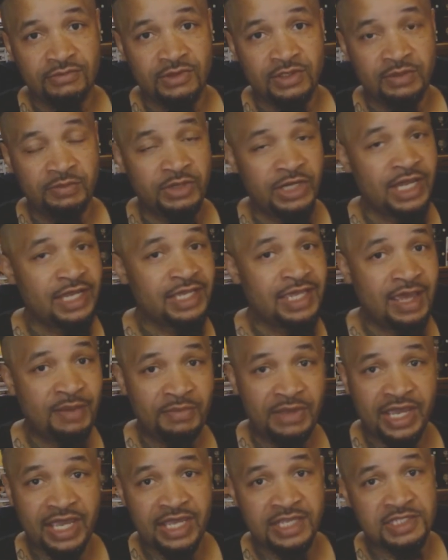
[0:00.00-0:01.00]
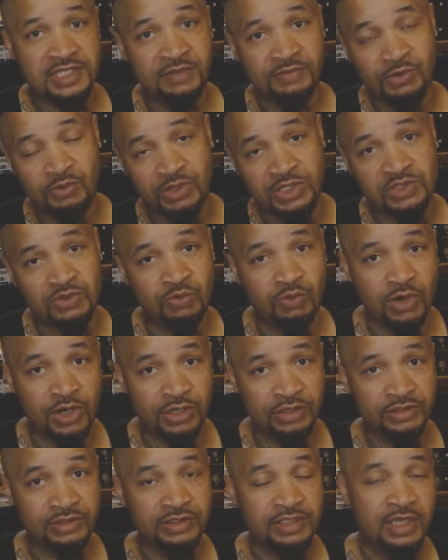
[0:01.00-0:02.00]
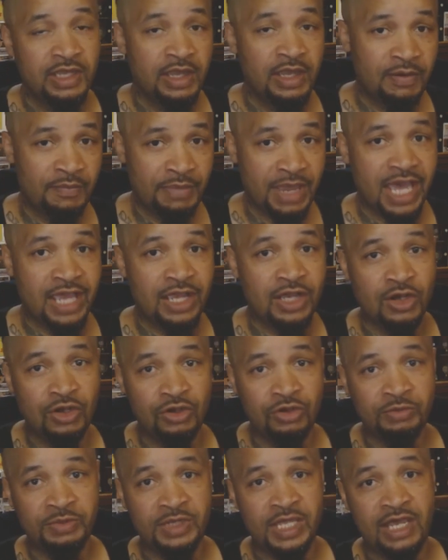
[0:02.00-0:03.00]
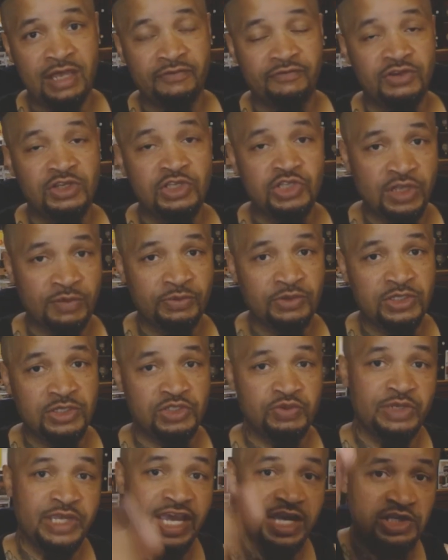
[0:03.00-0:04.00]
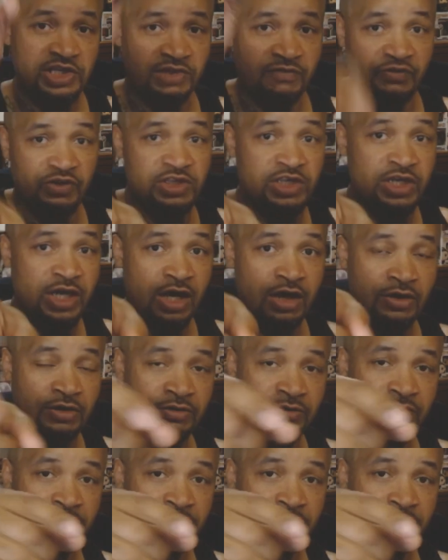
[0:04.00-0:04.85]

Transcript: But I got my ass up and went to work. I'm back home now. Finna jump on this reaction for y'all.